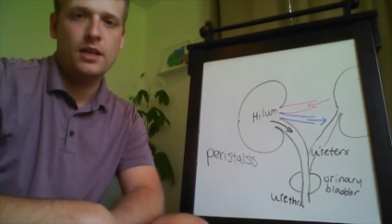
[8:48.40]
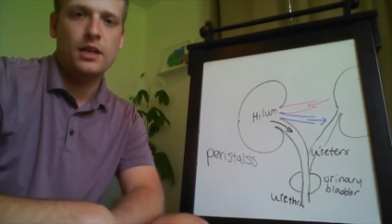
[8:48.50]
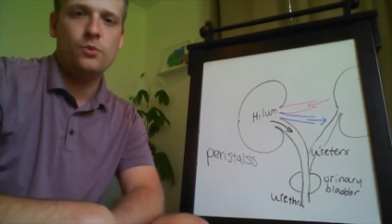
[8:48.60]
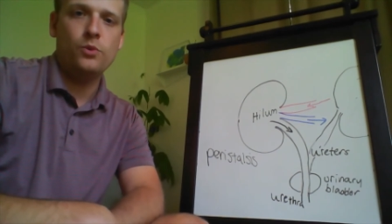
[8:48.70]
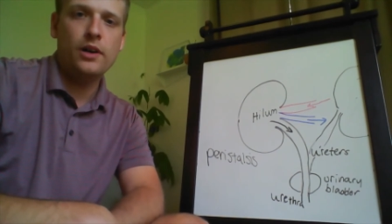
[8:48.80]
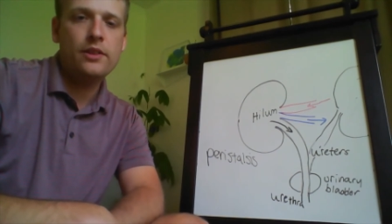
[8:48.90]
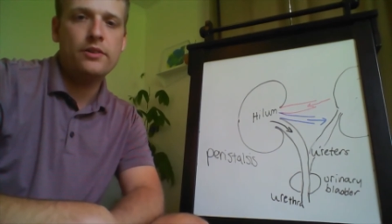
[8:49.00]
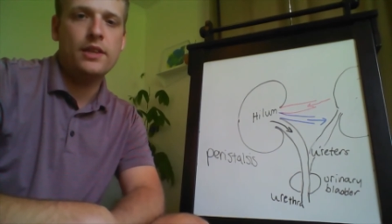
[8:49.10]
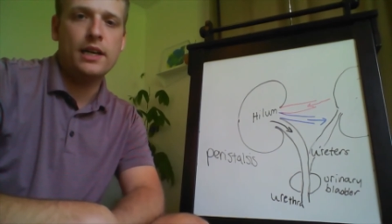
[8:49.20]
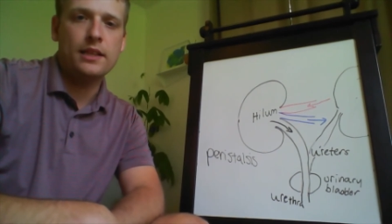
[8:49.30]
One
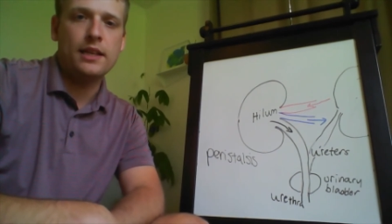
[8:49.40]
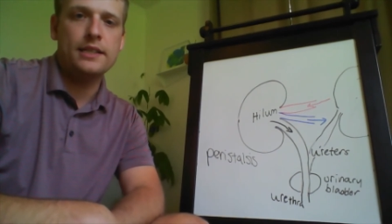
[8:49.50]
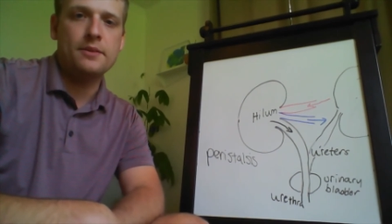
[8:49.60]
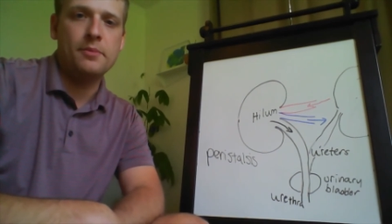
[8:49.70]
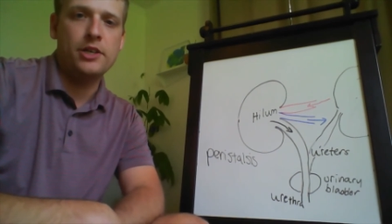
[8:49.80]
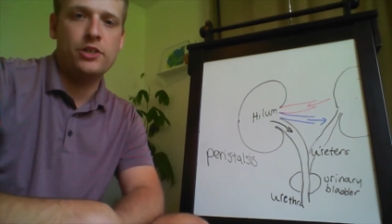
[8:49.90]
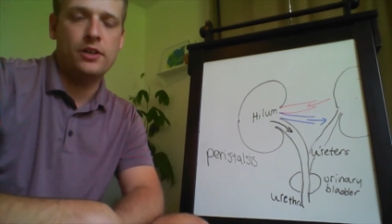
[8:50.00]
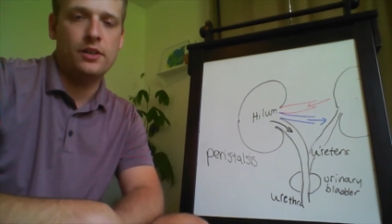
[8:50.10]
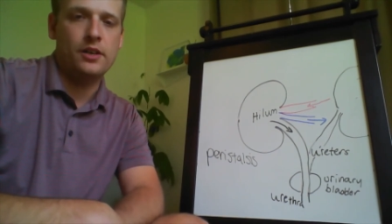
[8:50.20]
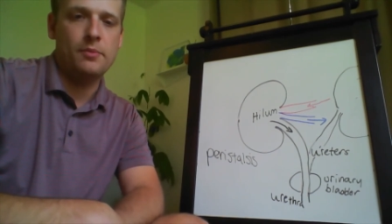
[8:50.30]
other thing I'd like to
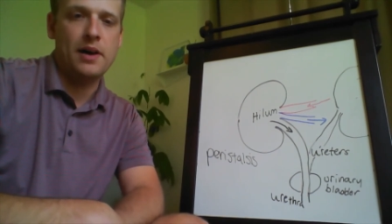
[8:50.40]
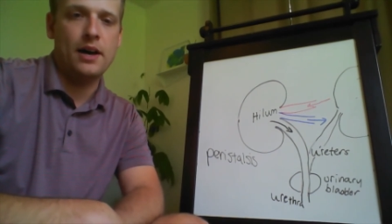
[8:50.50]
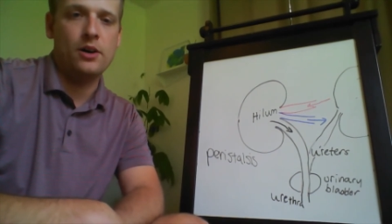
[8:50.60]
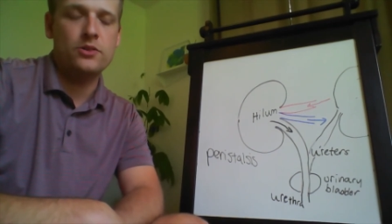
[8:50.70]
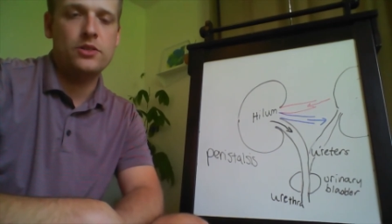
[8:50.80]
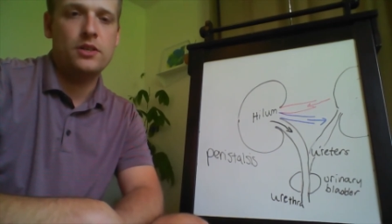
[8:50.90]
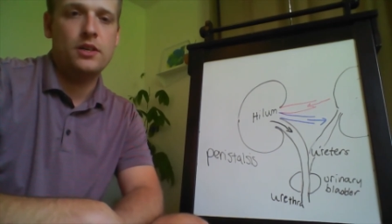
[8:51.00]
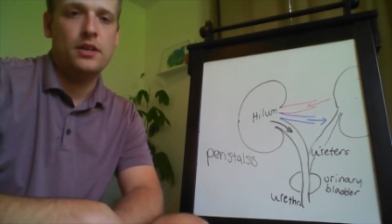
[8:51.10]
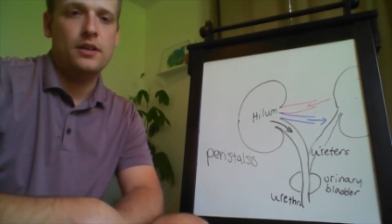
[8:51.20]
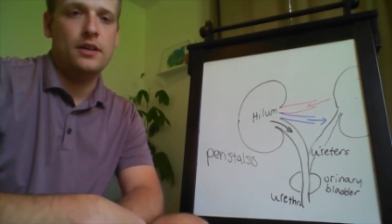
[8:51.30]
mention about
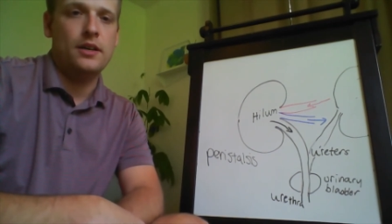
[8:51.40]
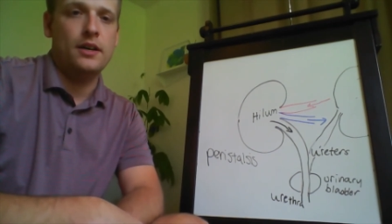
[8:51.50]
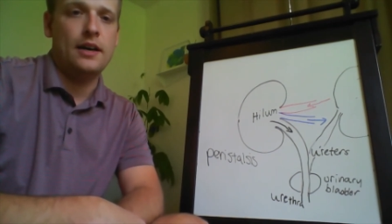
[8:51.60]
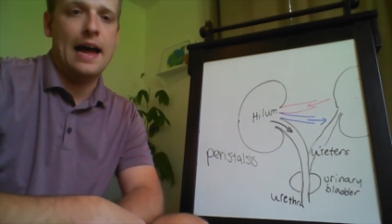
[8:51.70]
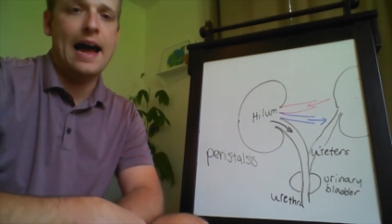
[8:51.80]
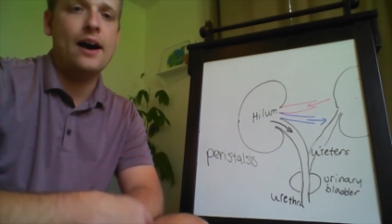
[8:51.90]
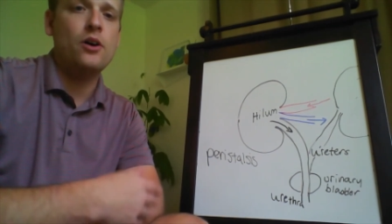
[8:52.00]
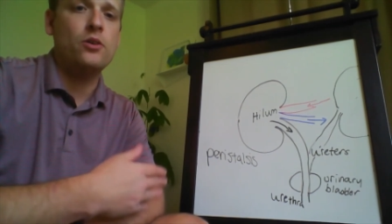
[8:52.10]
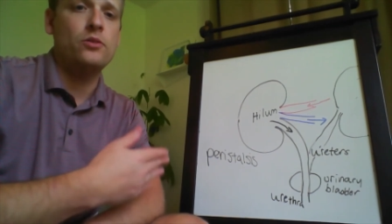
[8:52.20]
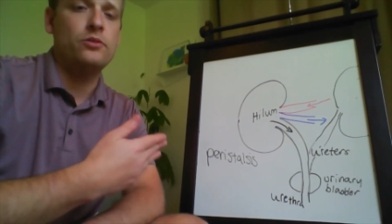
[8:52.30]

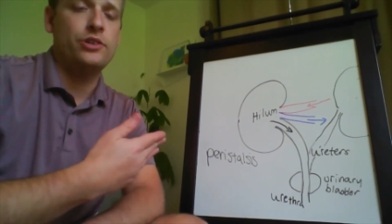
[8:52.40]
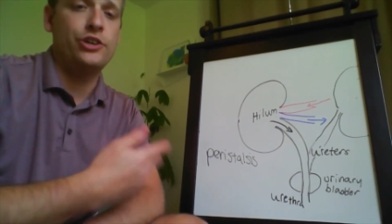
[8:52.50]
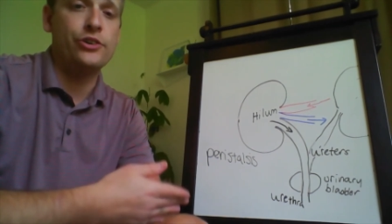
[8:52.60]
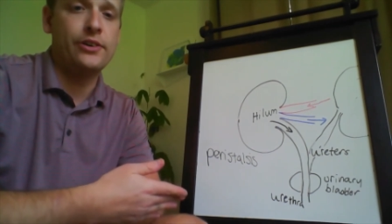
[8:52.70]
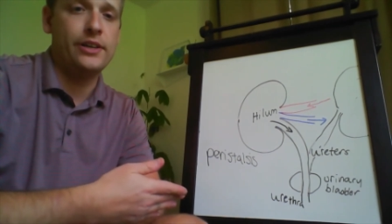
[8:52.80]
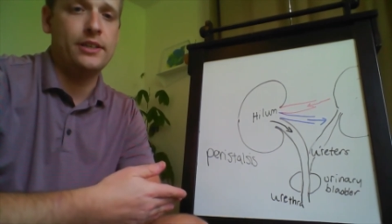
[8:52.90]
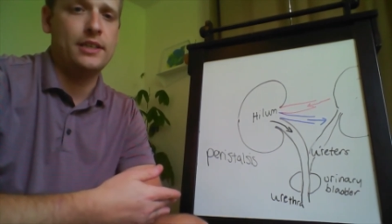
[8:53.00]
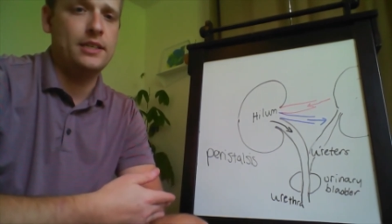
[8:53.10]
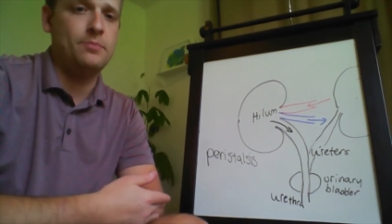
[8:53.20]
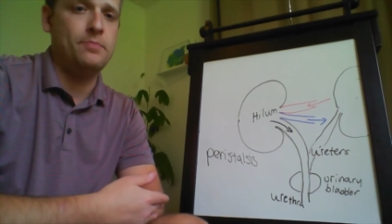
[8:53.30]
how urine
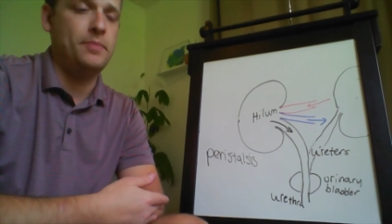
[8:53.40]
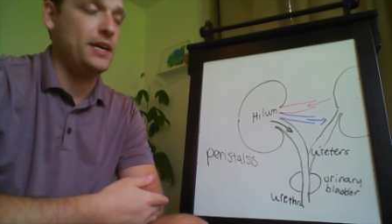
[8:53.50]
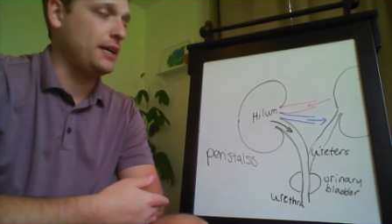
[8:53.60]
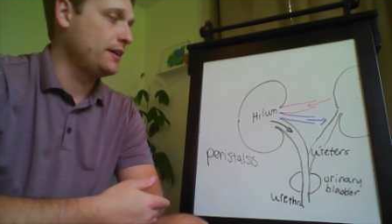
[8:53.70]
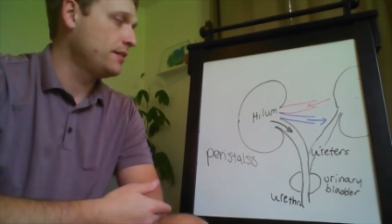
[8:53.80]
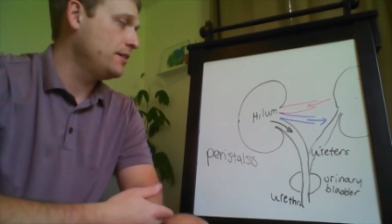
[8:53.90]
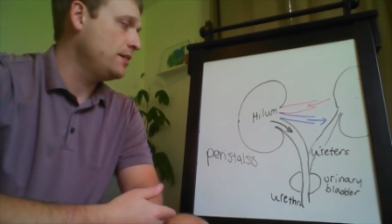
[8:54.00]
is being